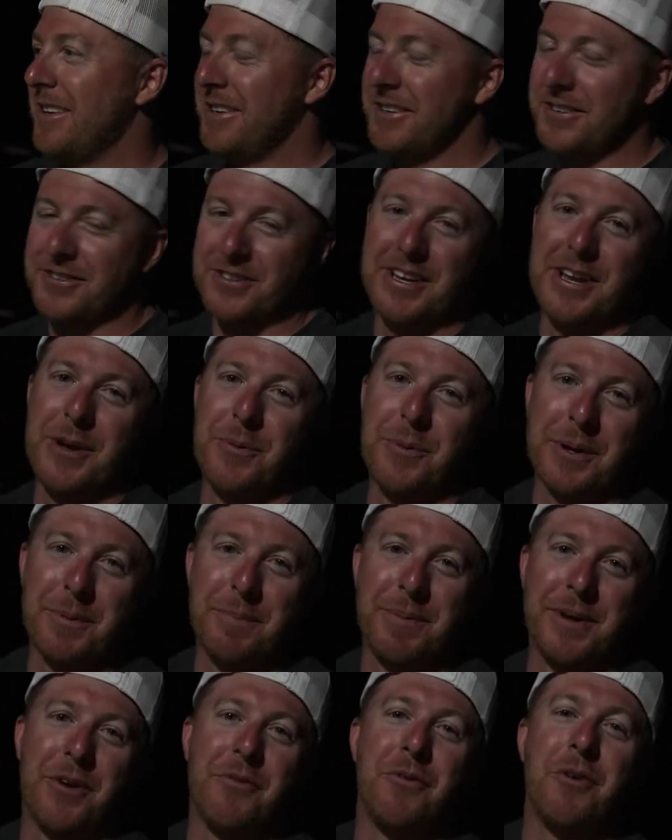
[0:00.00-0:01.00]
So then we can
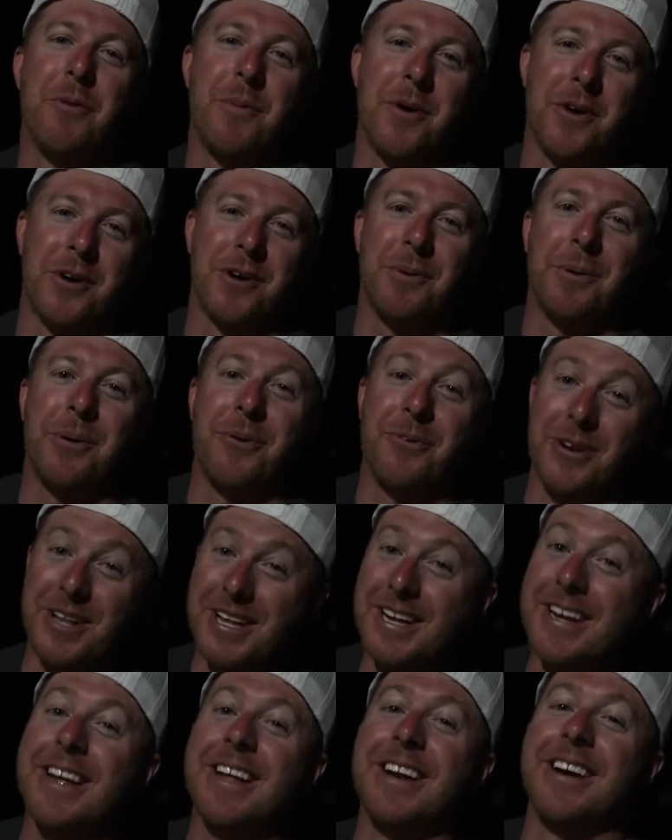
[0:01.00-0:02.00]
pick the real motor that we
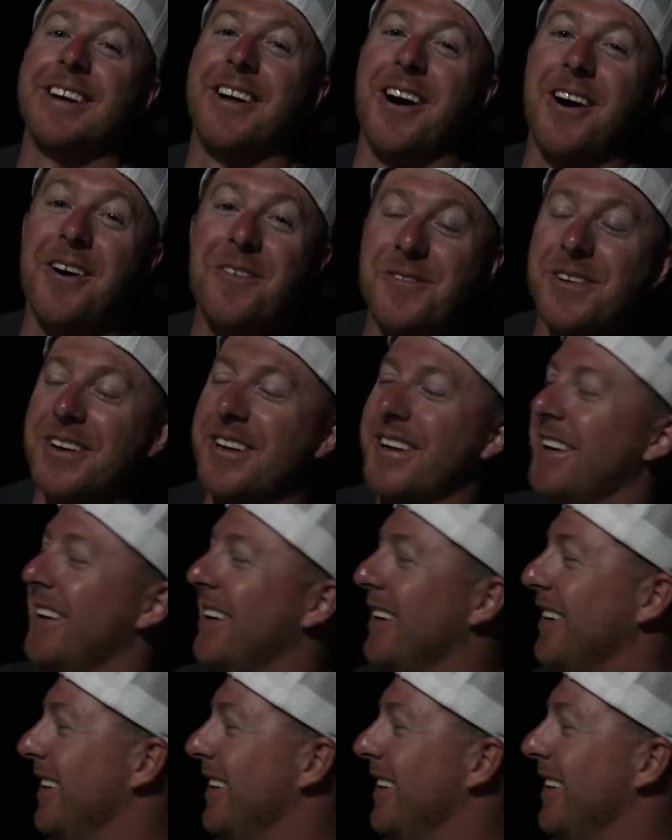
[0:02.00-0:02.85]
really need in the Humvee.